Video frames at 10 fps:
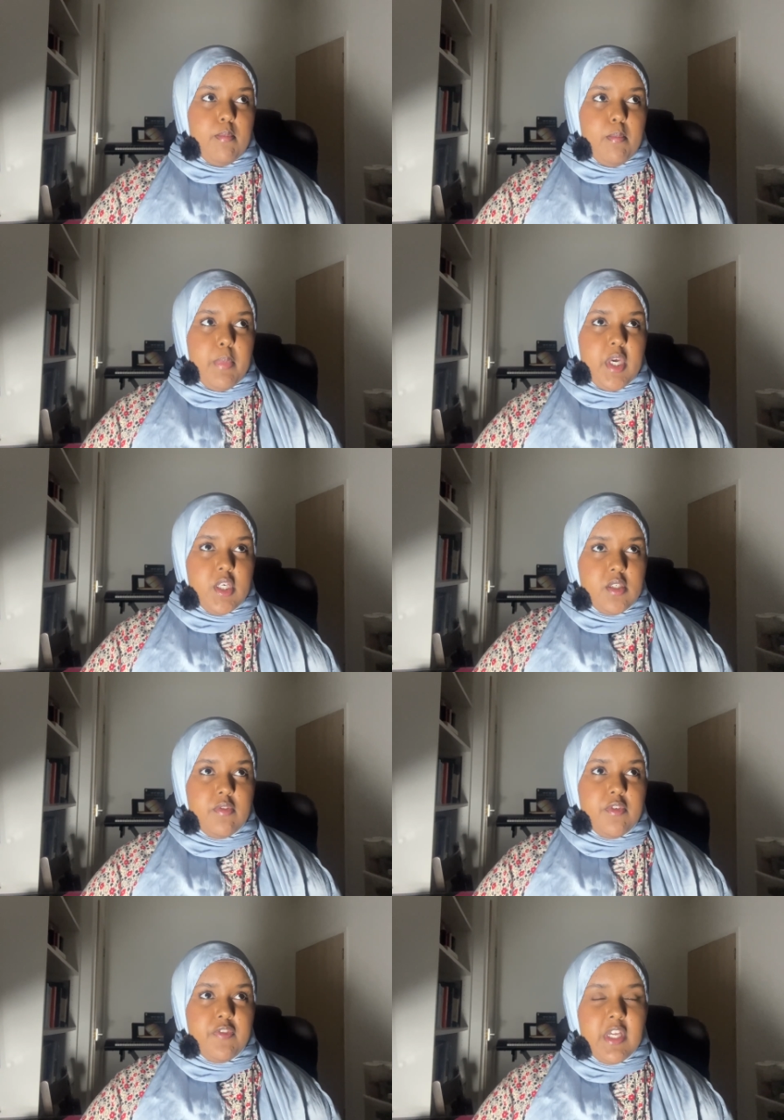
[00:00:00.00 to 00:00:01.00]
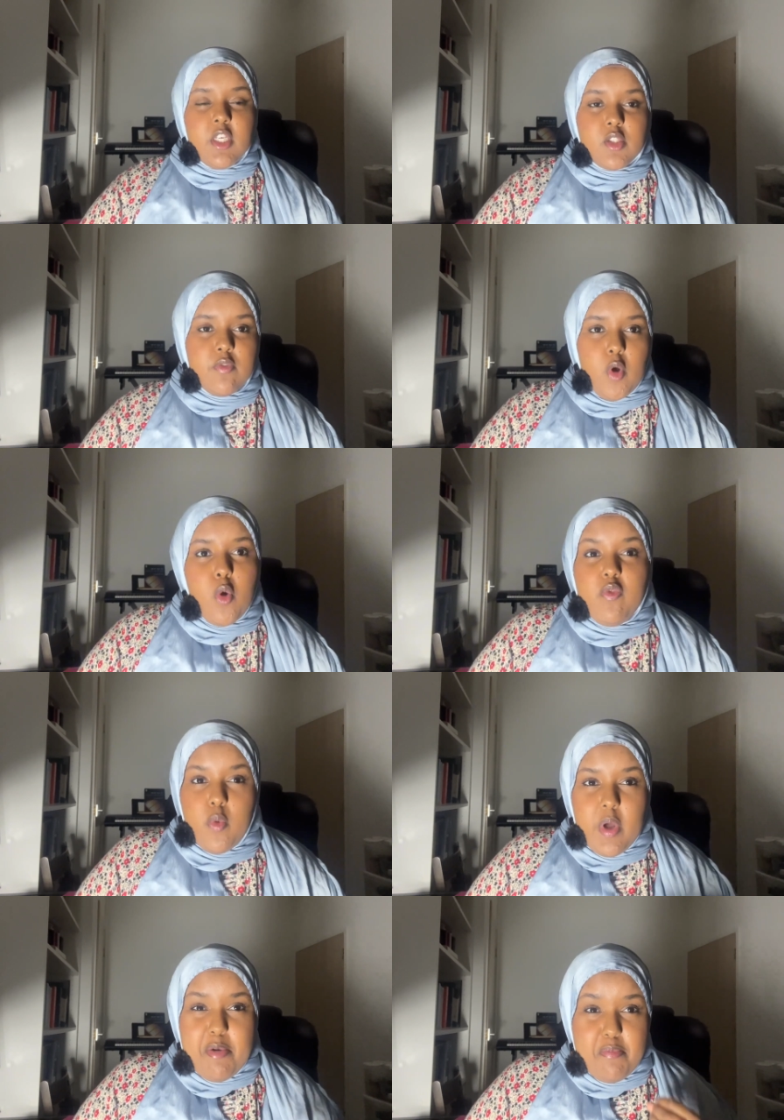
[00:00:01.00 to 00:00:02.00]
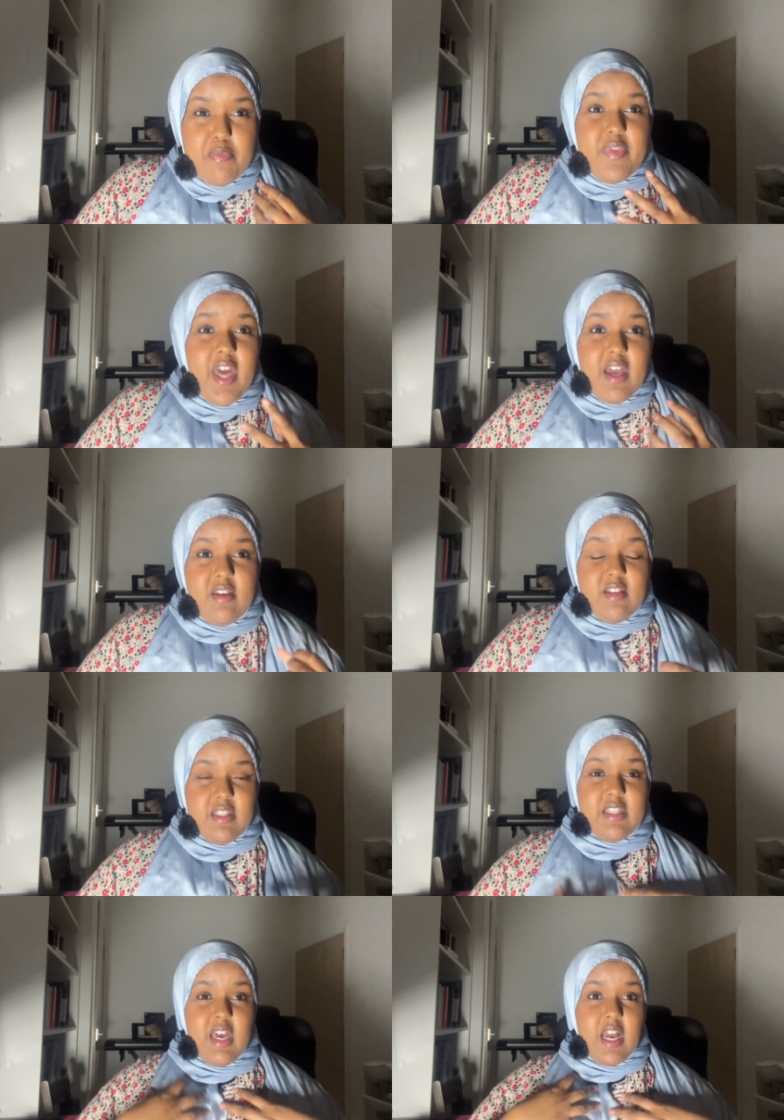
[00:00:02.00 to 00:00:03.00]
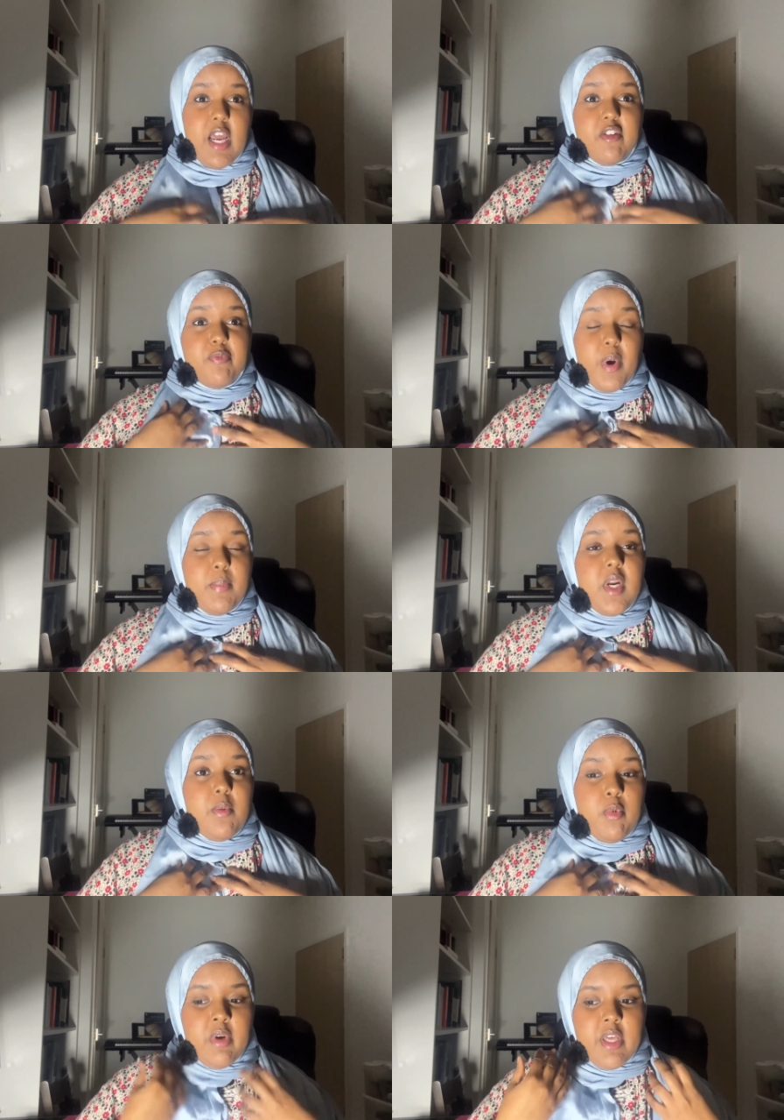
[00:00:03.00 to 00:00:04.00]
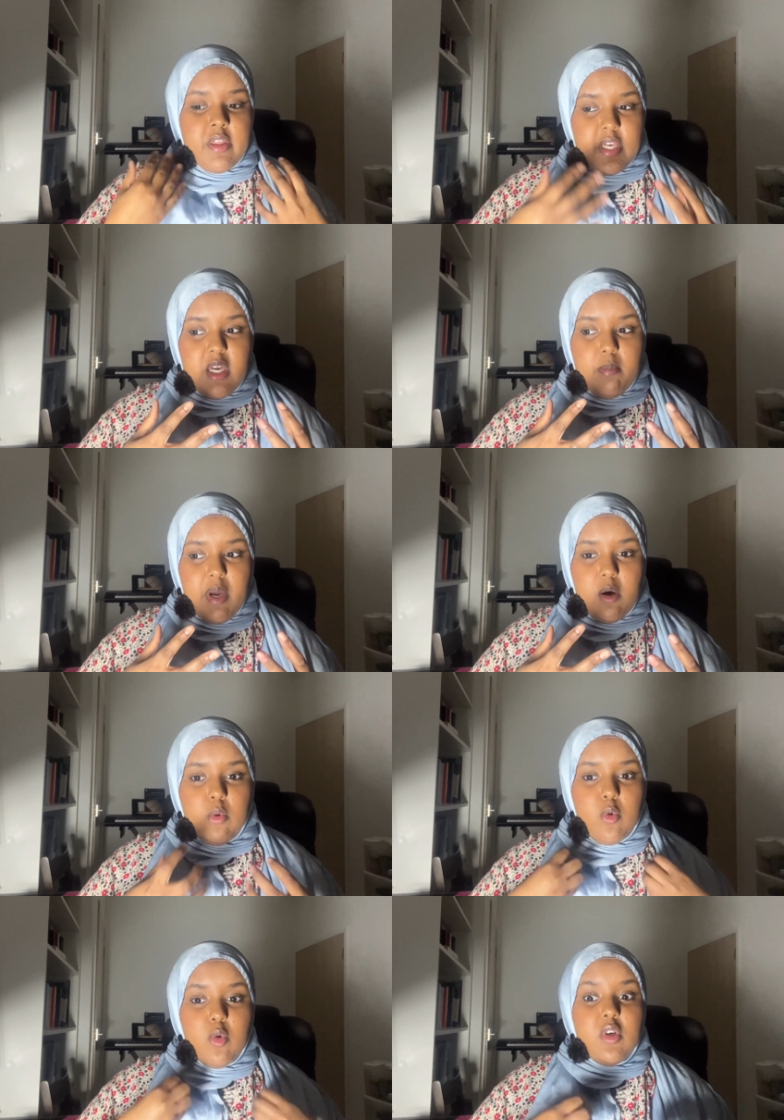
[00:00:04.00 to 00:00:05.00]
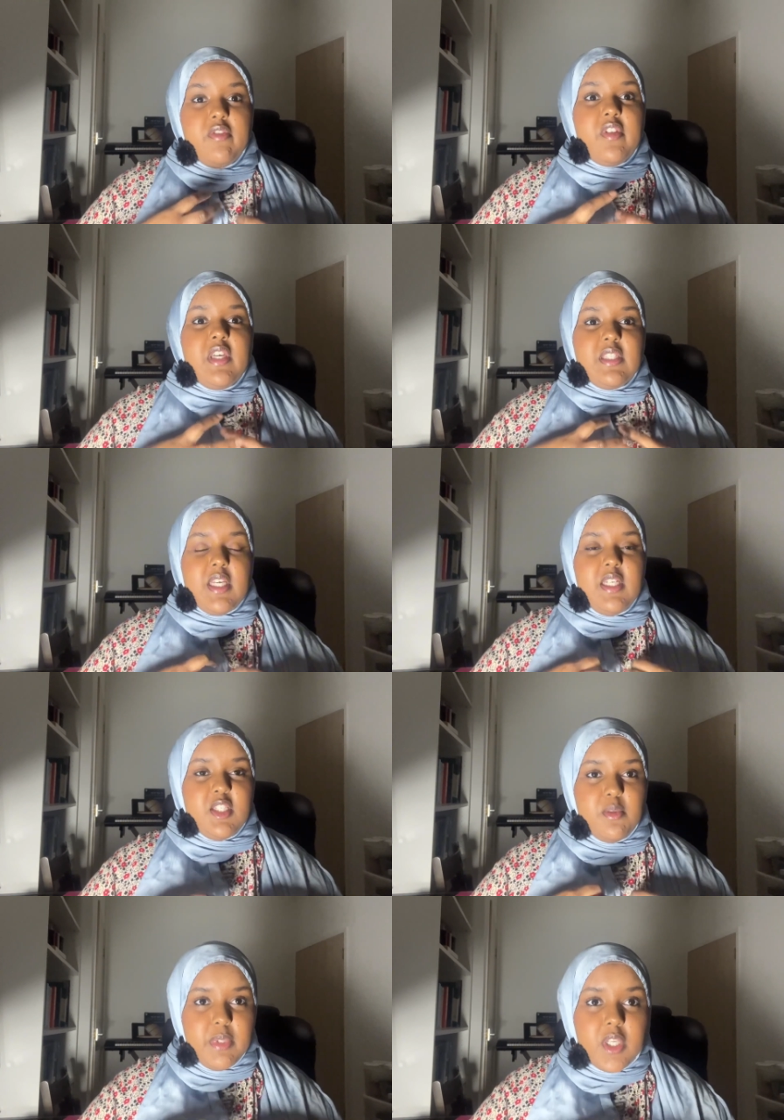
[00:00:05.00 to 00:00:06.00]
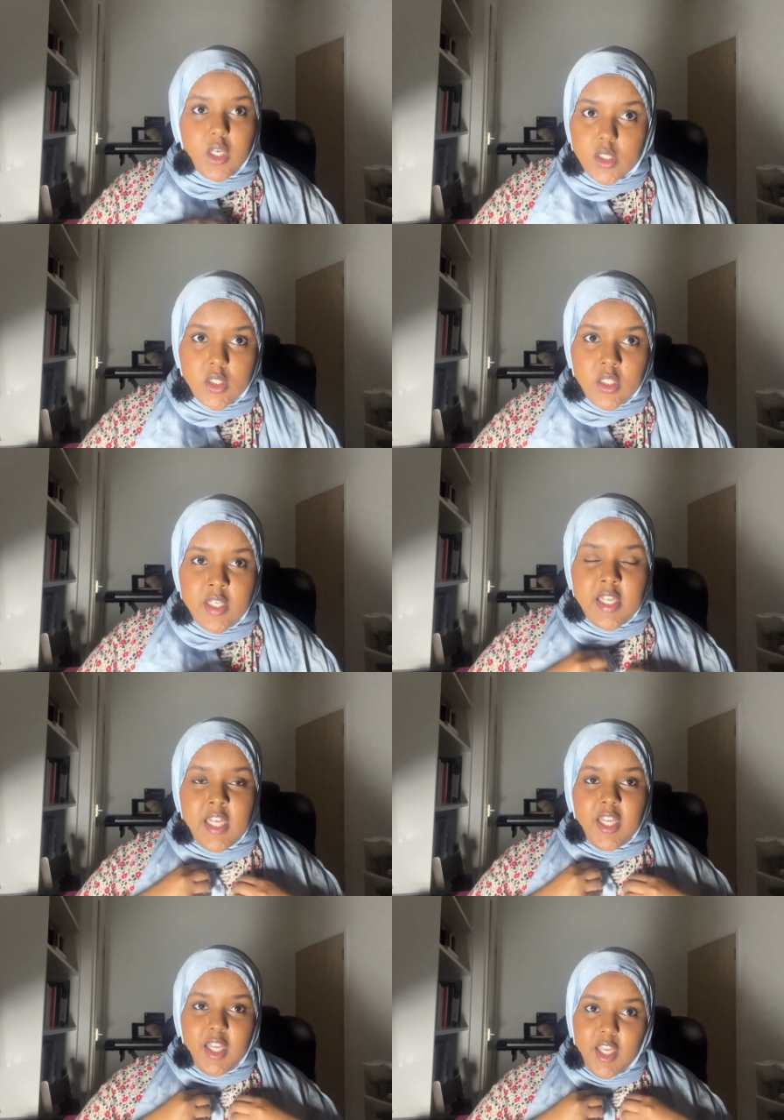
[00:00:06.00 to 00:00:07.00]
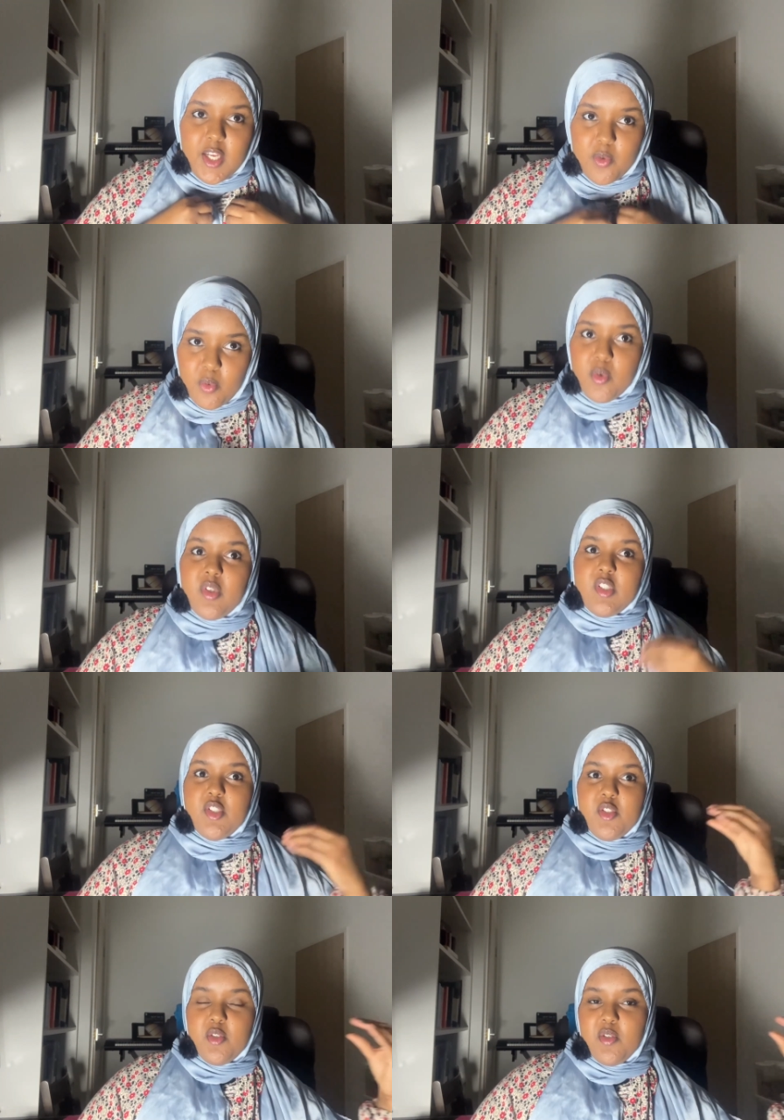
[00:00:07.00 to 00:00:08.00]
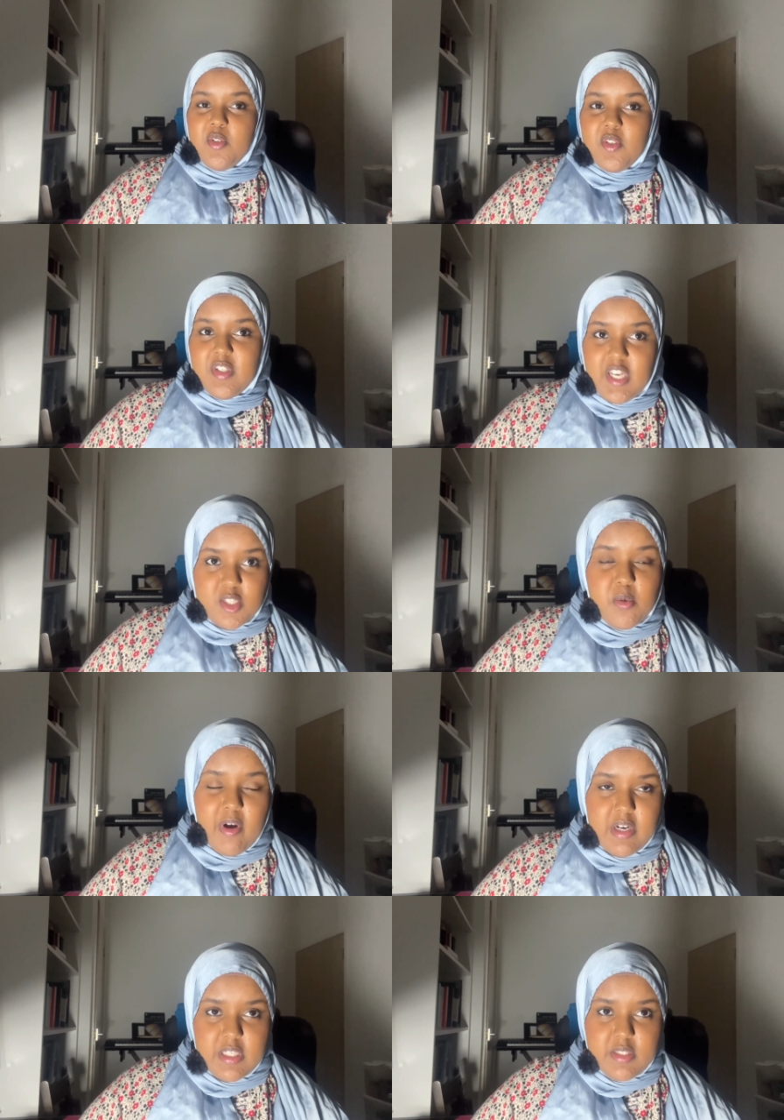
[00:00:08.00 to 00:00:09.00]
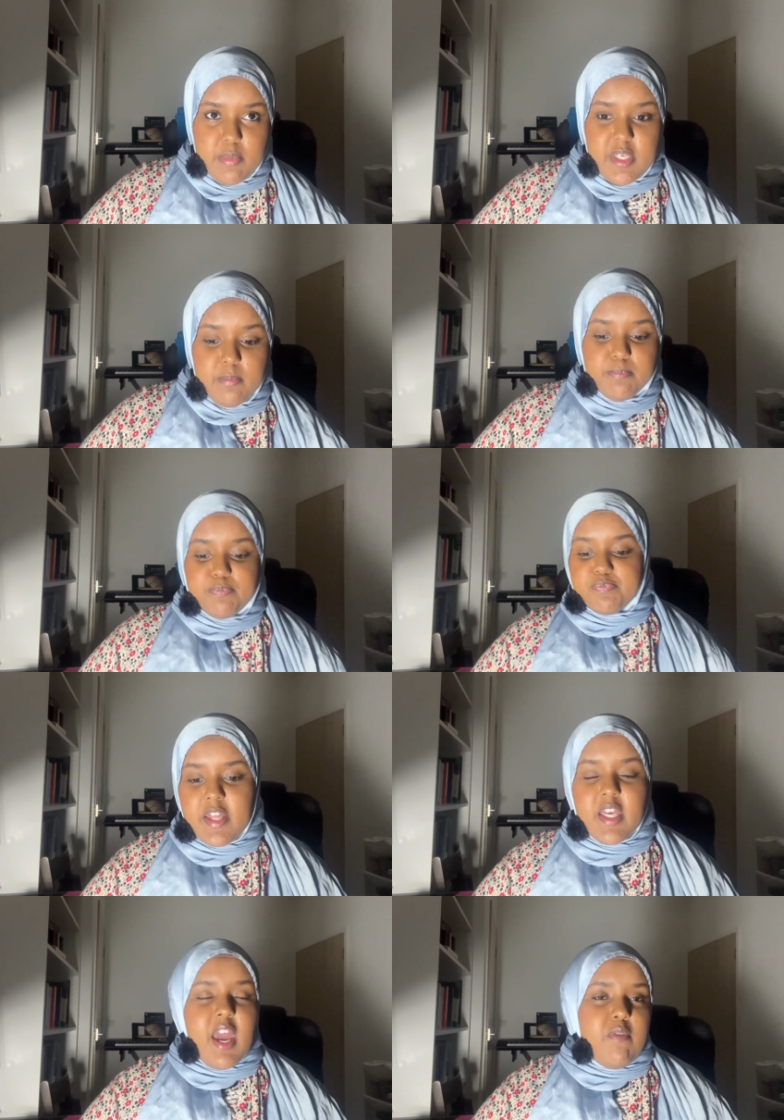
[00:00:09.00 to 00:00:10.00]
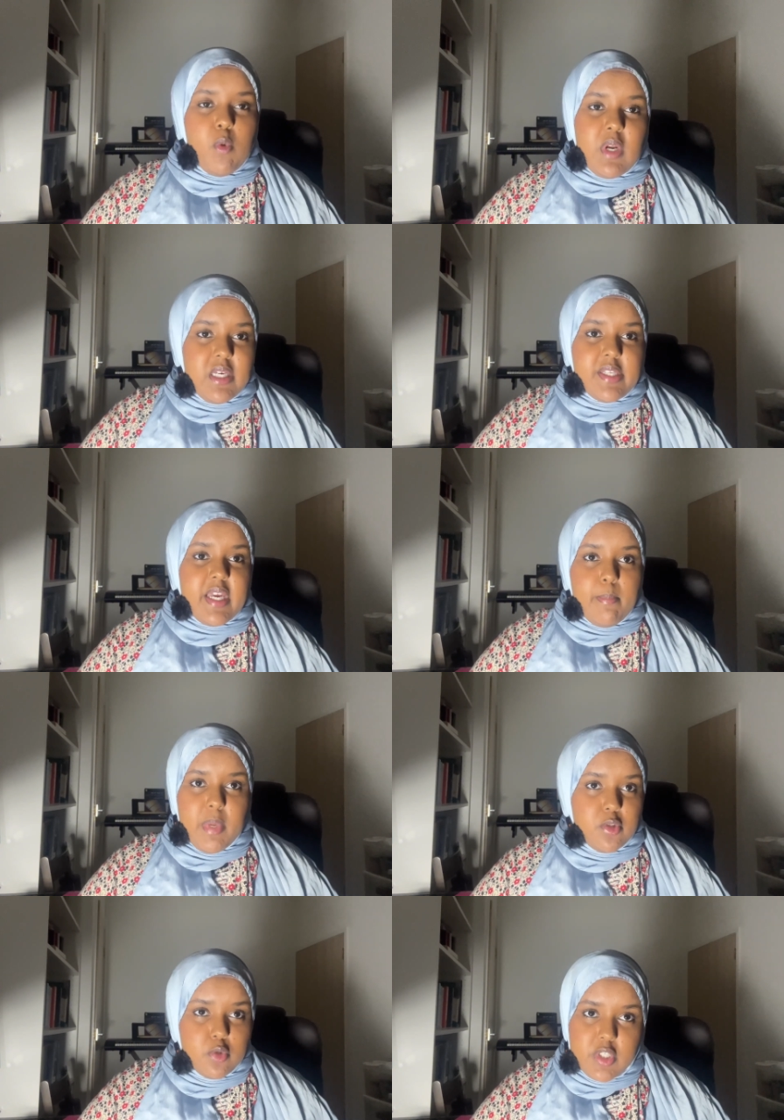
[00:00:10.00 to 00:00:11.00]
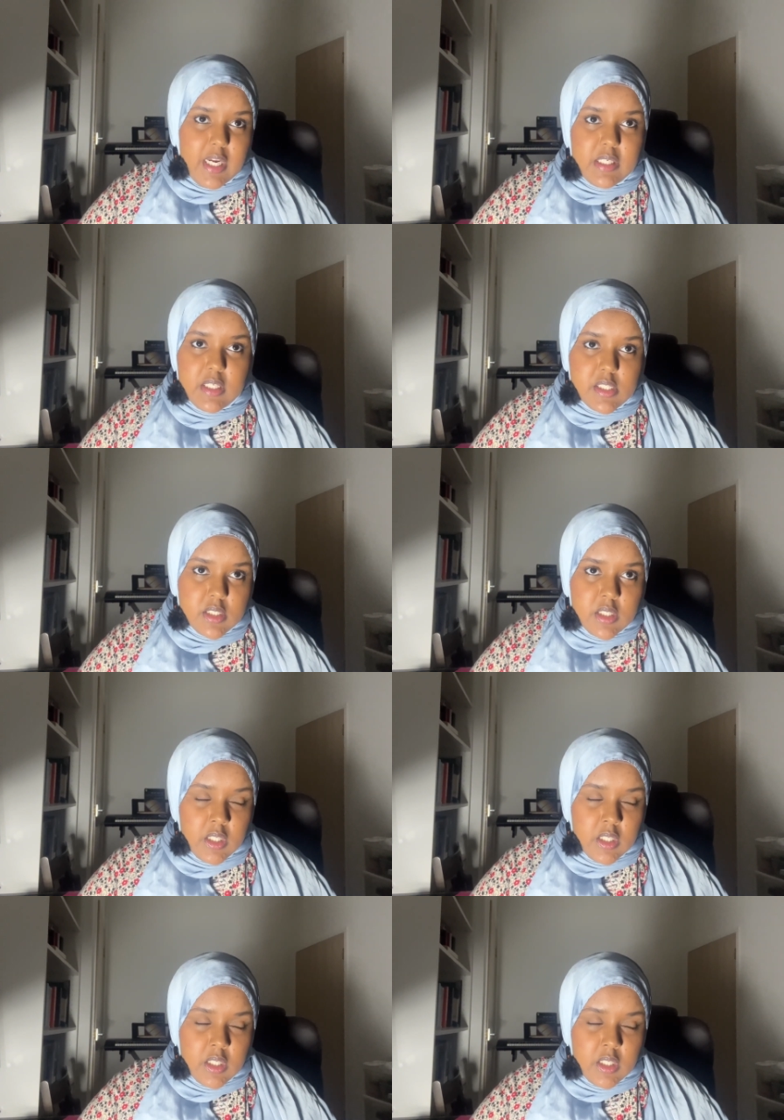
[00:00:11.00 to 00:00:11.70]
because of the feelings of overwhelm that kind of bubble up when I think about all of the things that need to be done in order to get to where I need to be. I think everyone has like a mental checklist